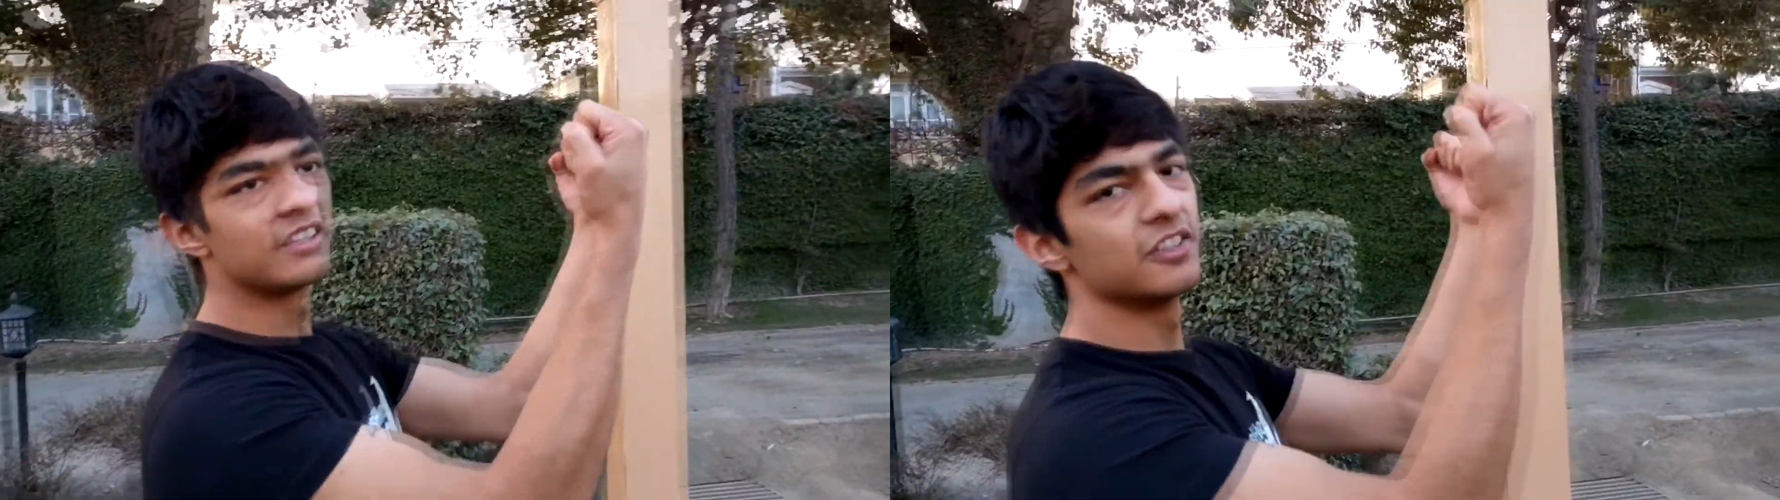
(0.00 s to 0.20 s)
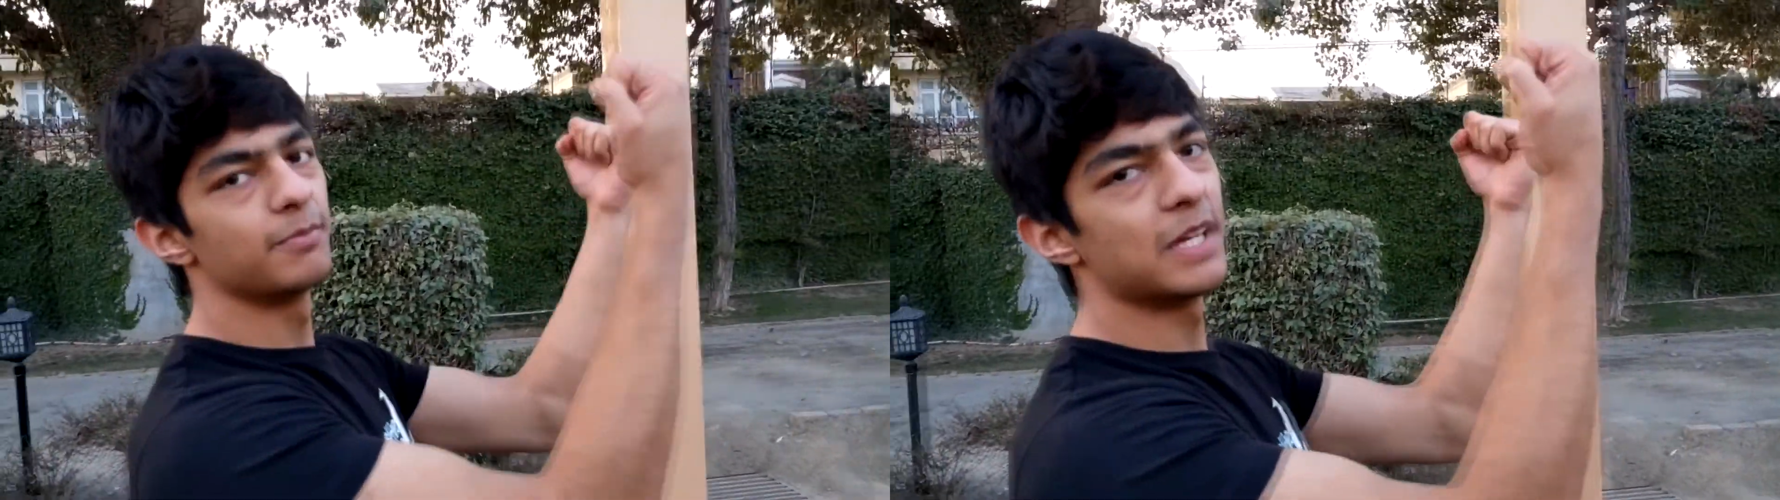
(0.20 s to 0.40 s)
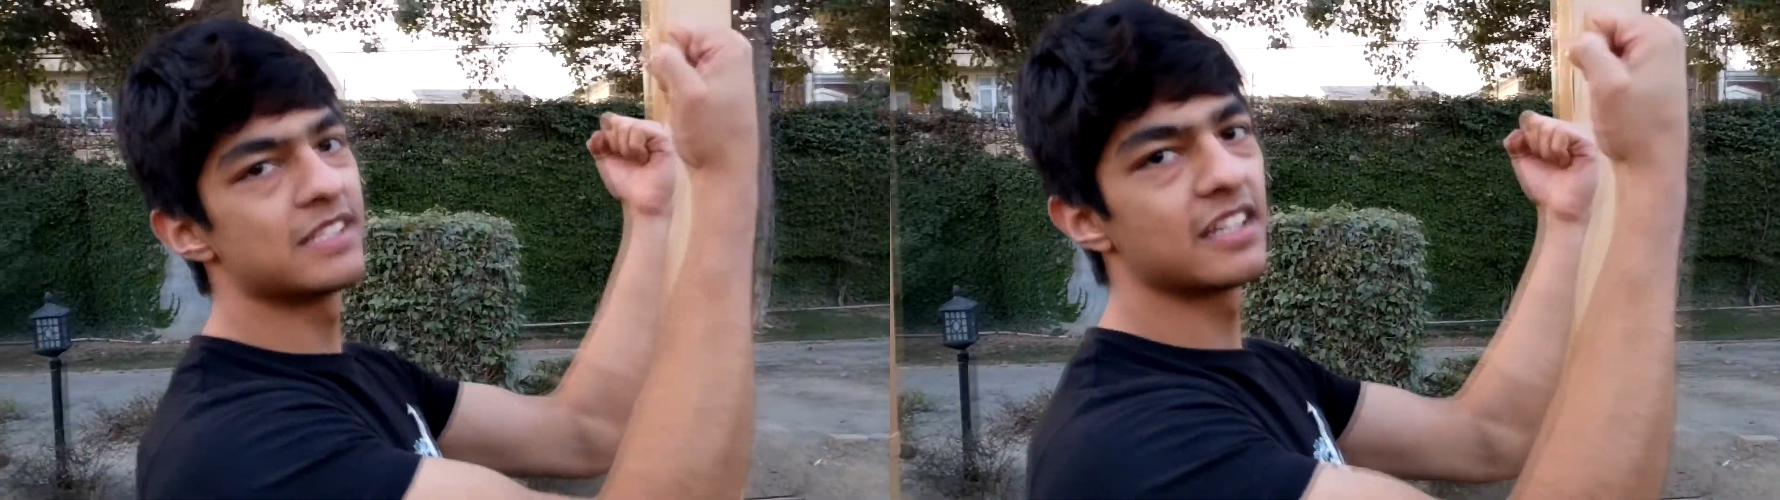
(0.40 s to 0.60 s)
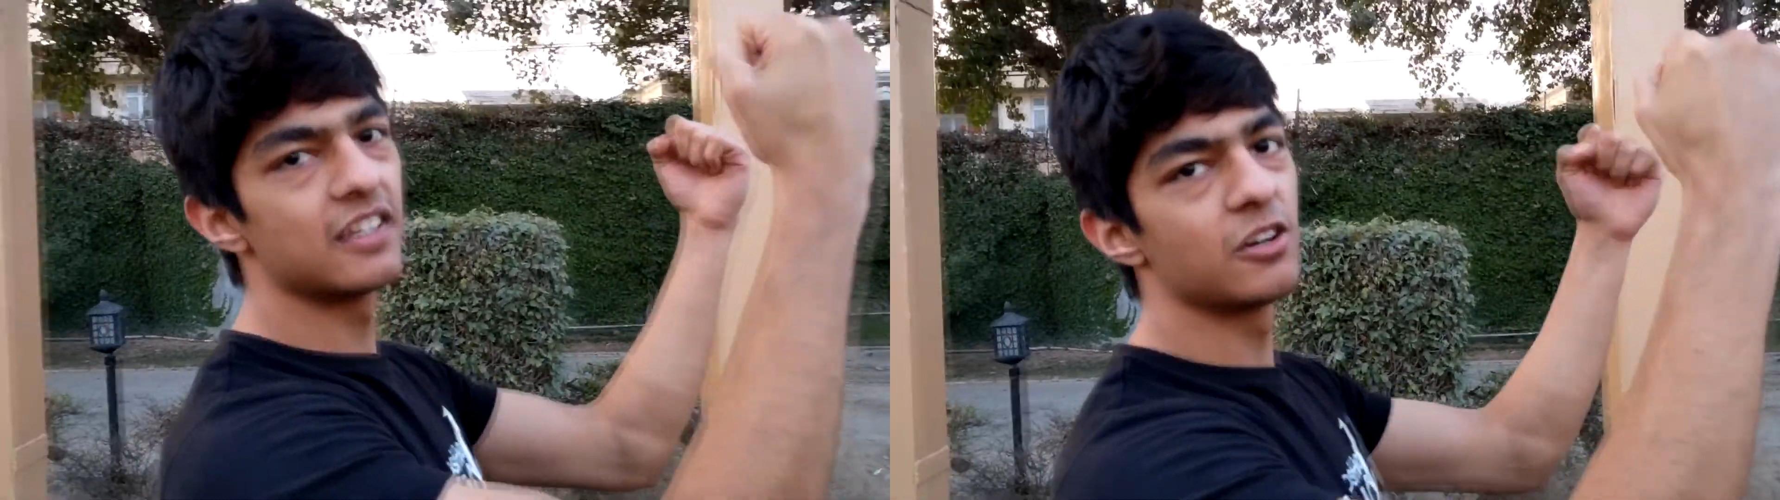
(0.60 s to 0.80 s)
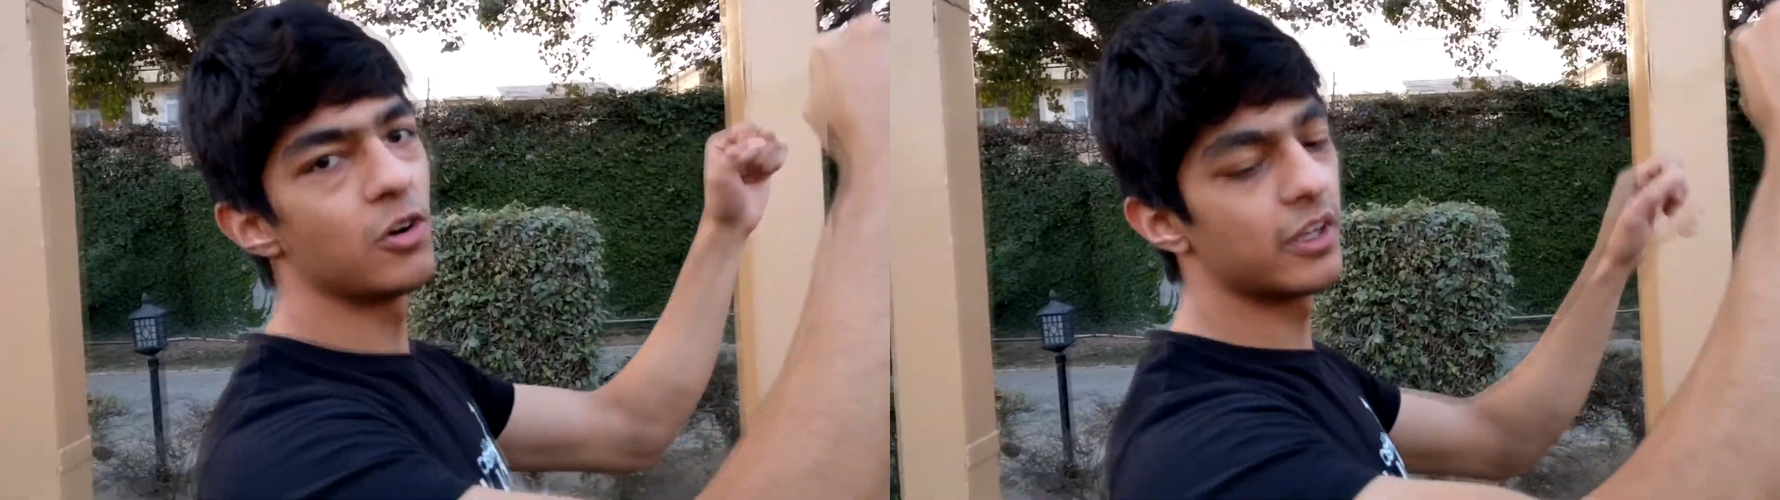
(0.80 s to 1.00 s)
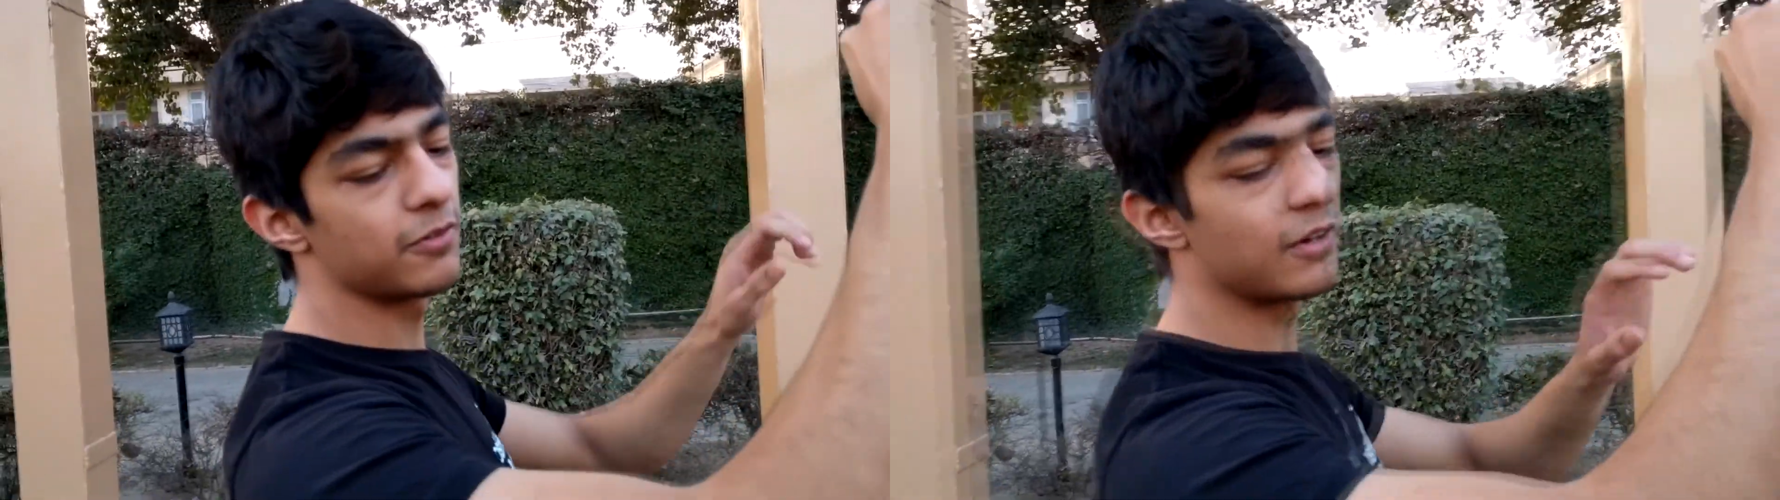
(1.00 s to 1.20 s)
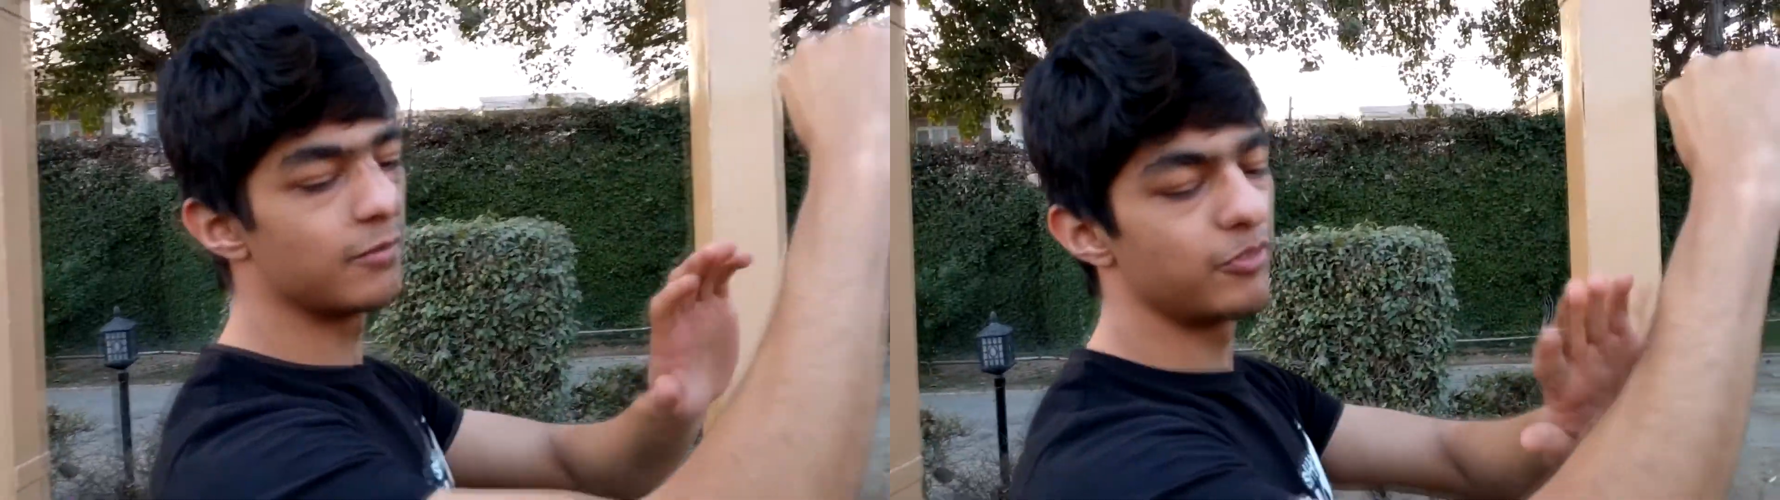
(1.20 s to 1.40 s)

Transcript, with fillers: you're basically going from